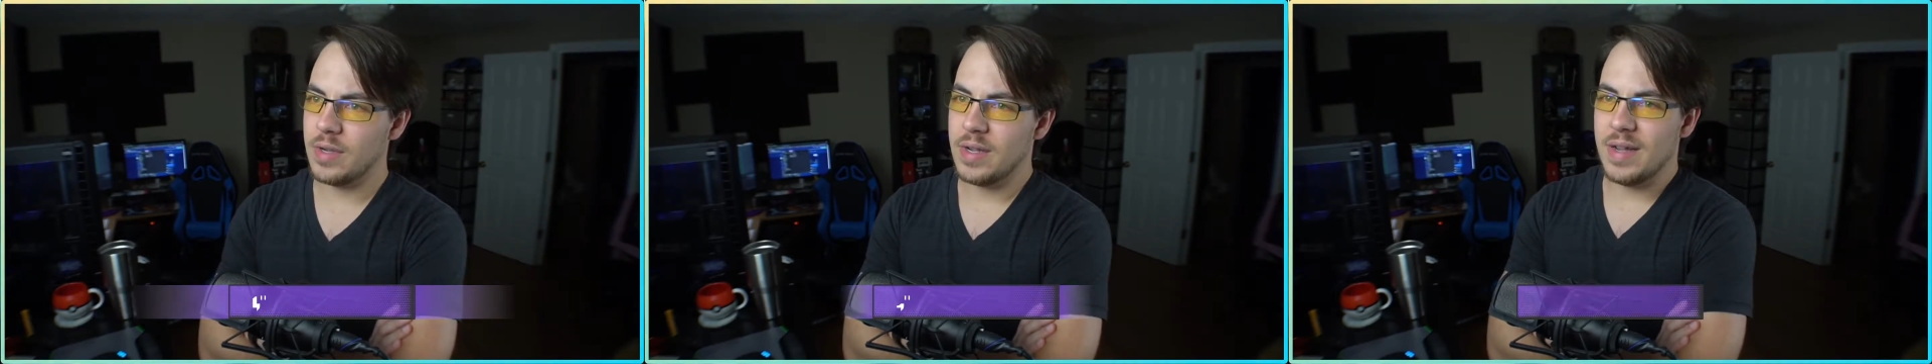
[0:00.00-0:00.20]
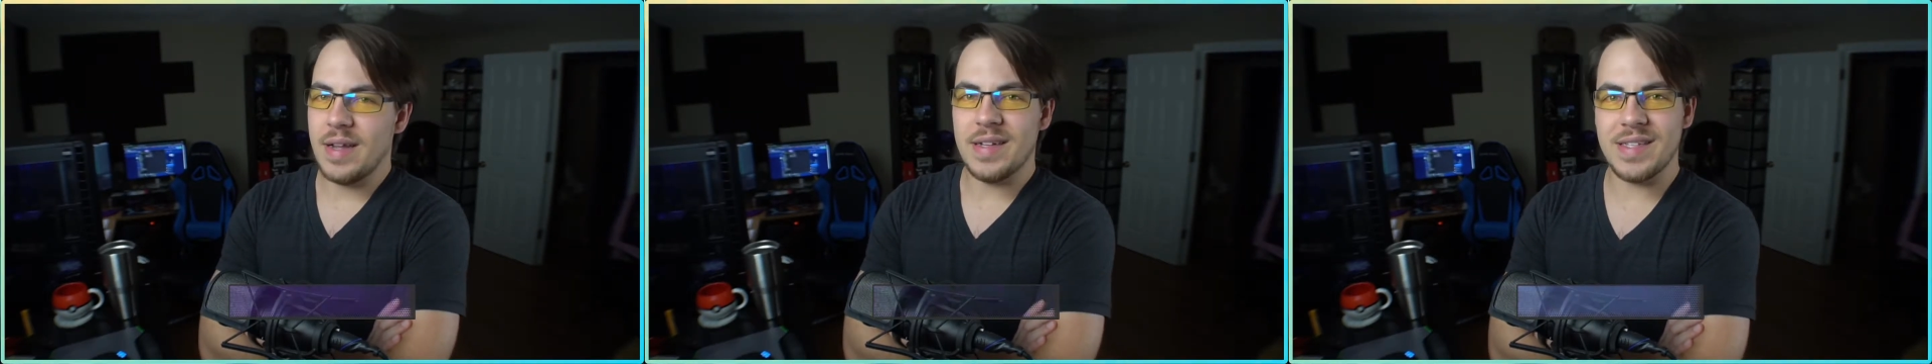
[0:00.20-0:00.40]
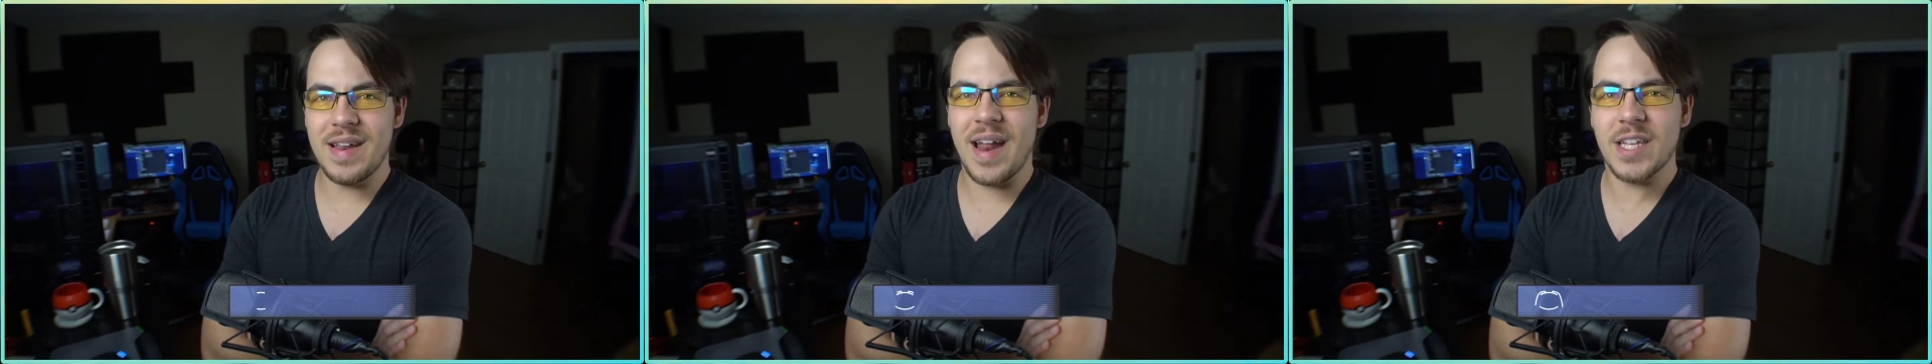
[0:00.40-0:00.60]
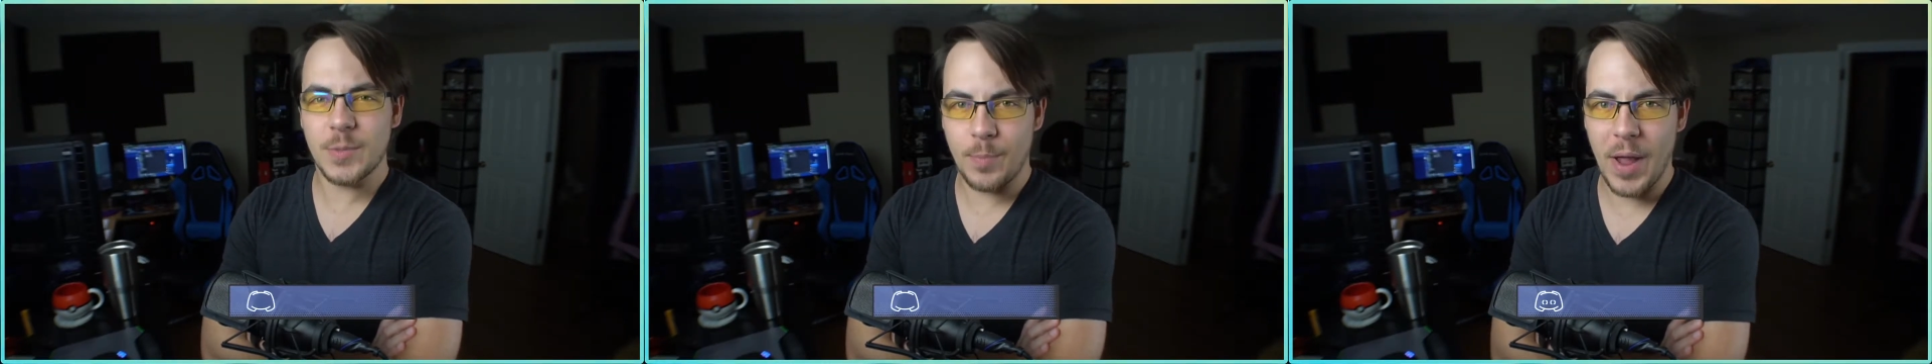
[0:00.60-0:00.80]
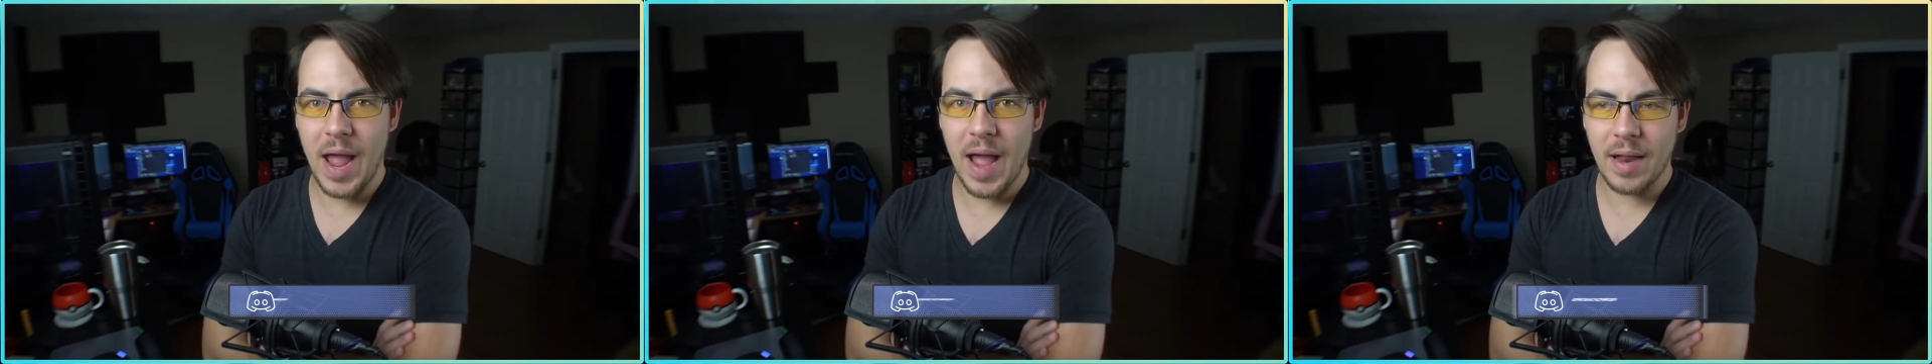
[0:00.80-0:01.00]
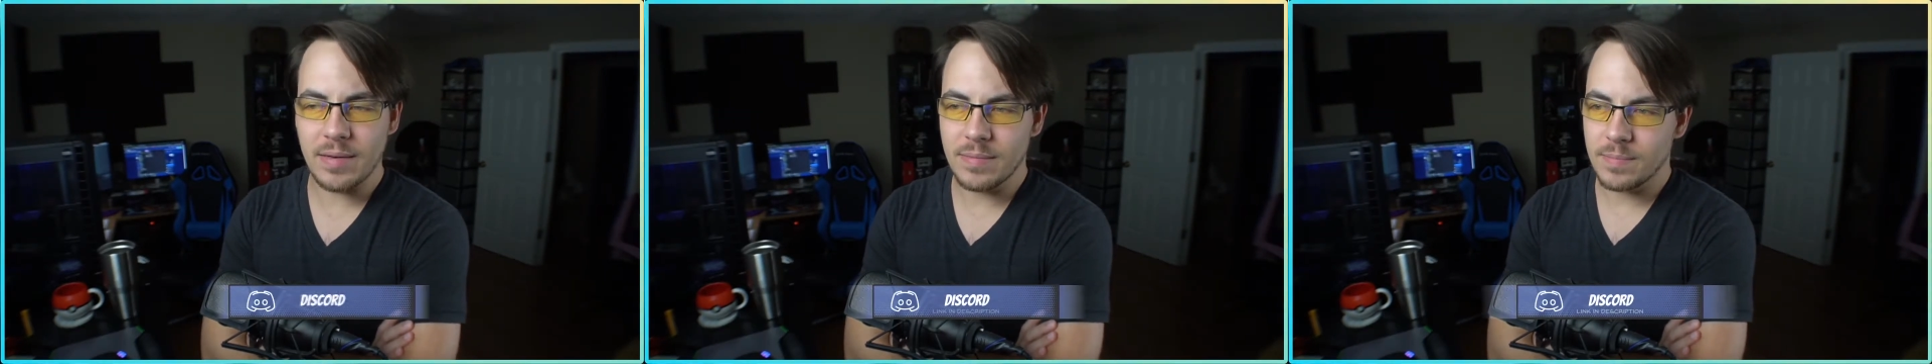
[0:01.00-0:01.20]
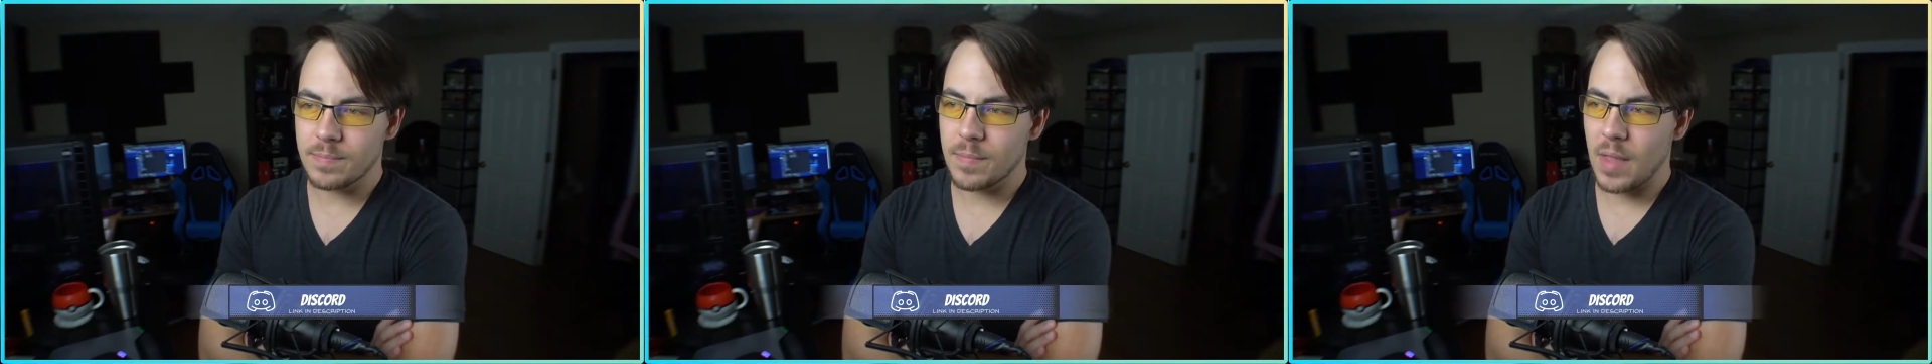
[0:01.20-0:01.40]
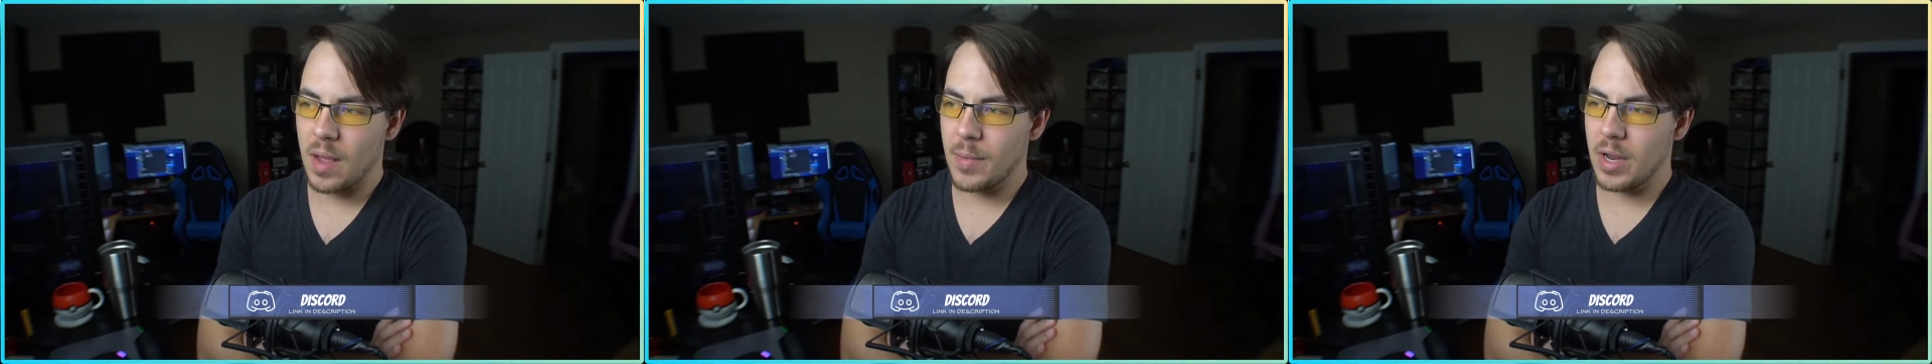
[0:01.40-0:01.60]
It's not as bad. I mean,